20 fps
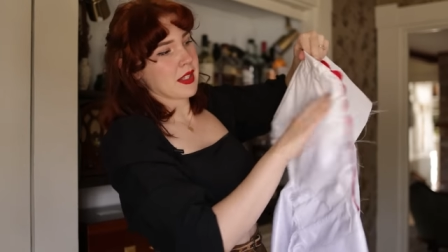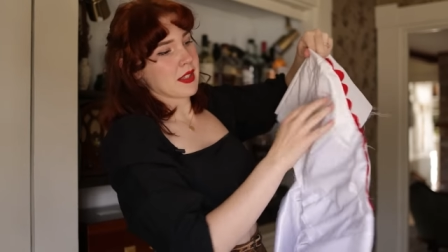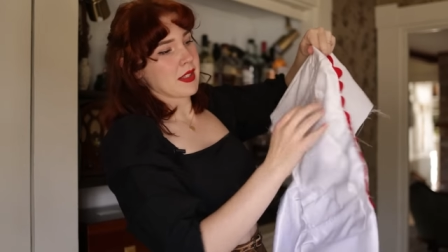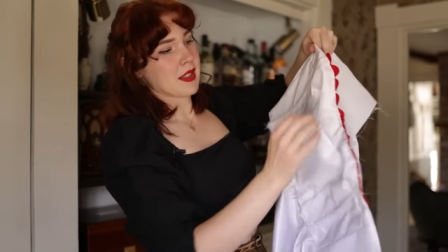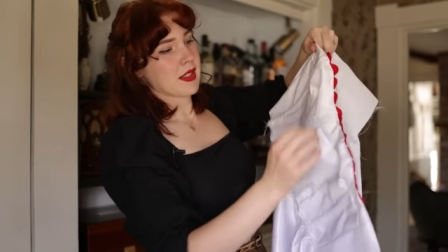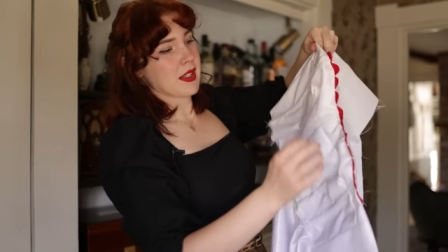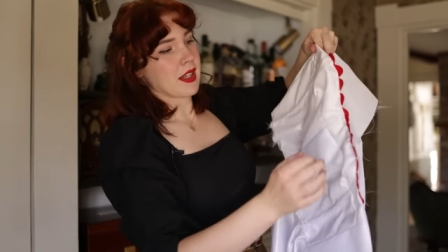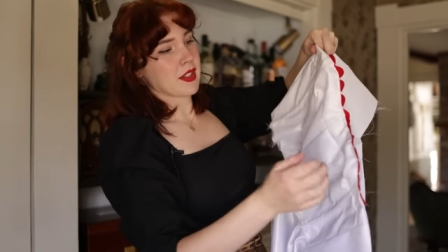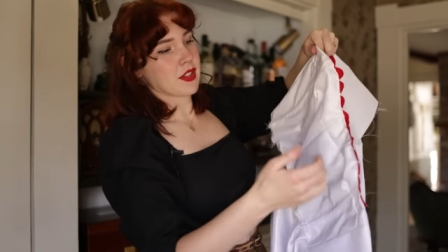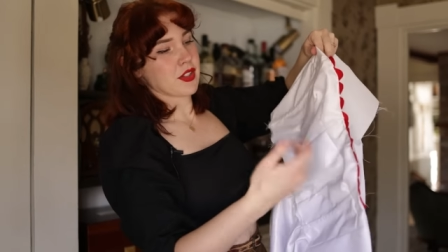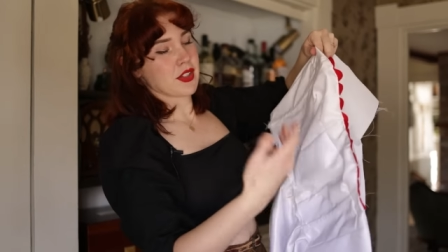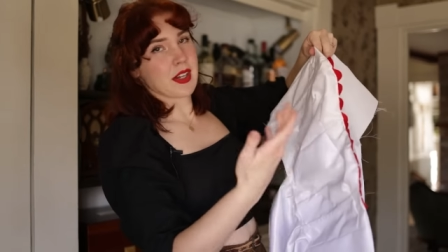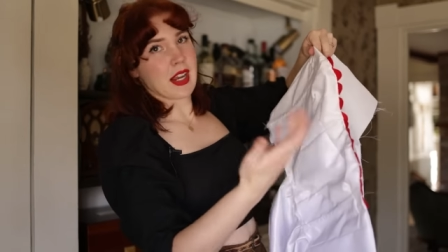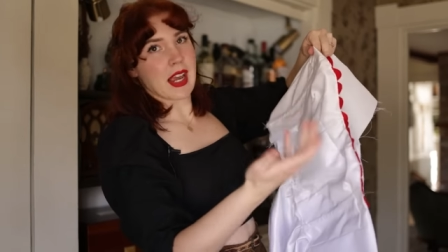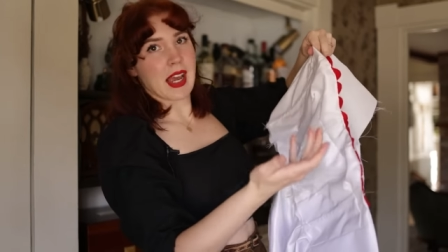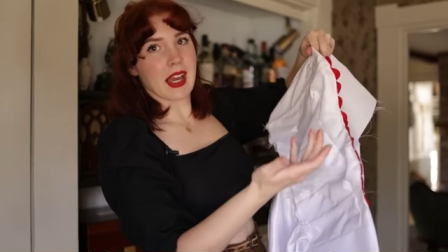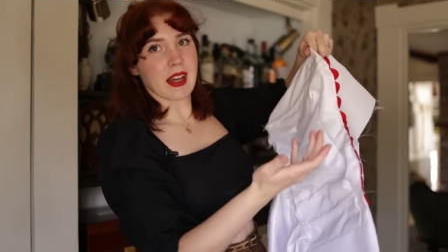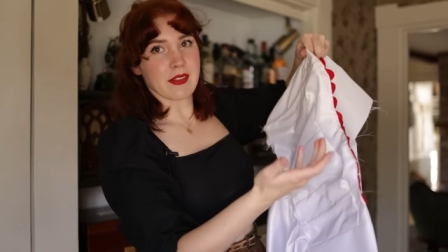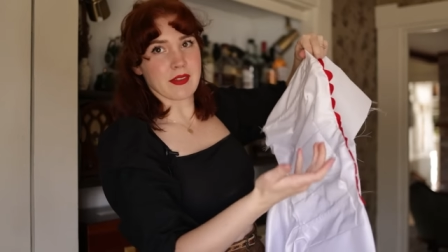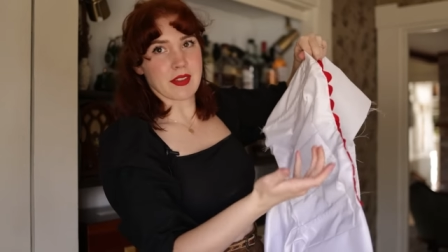and such and
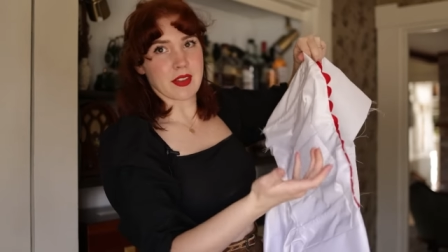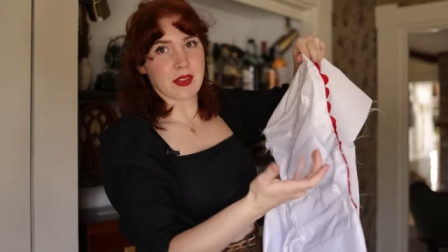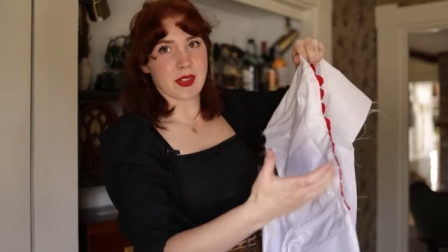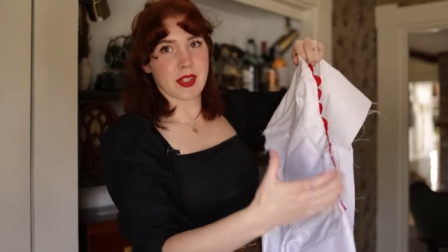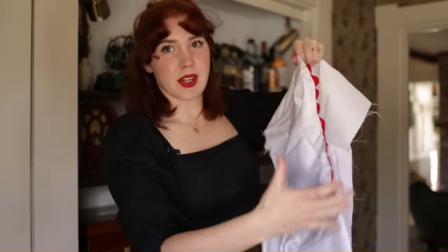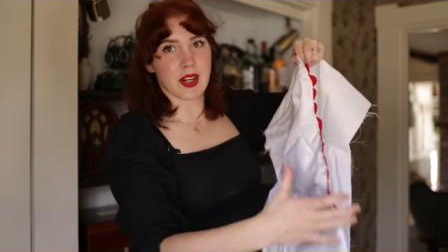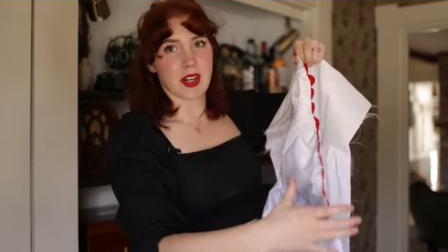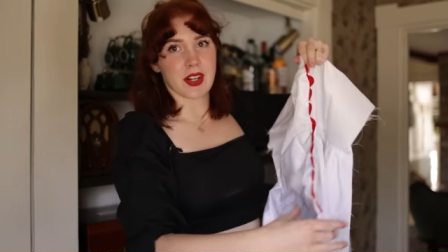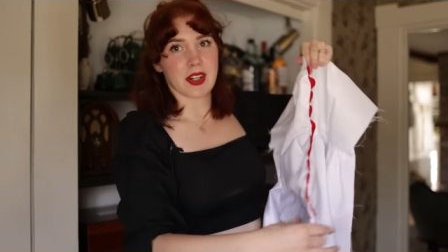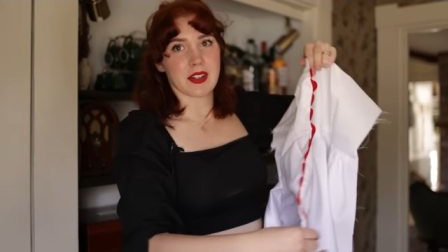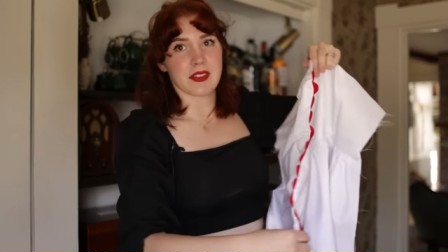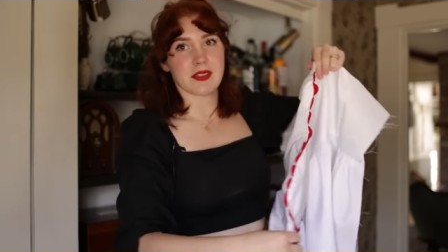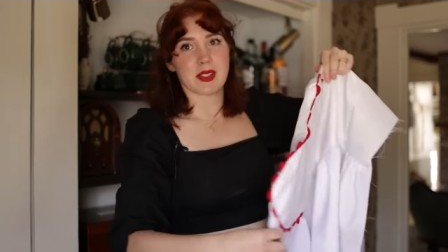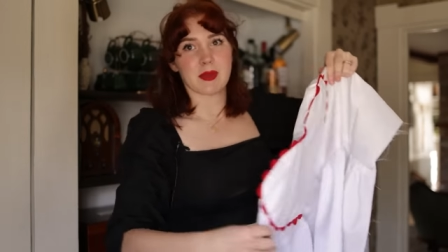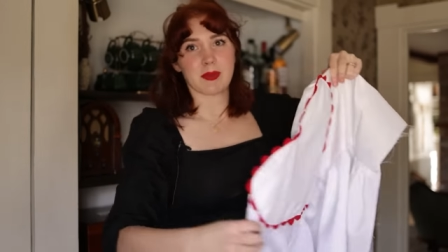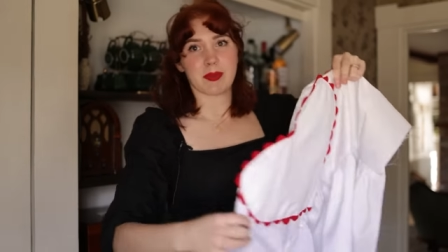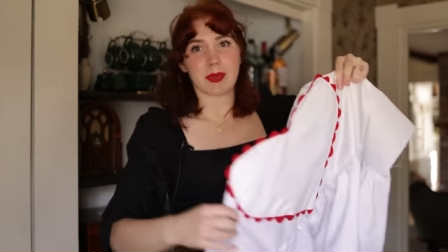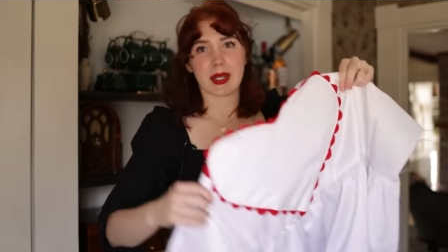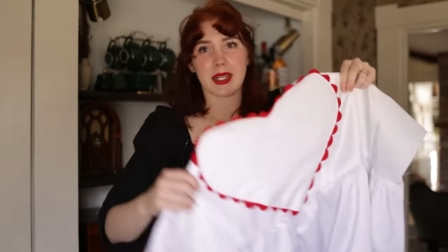have those curves,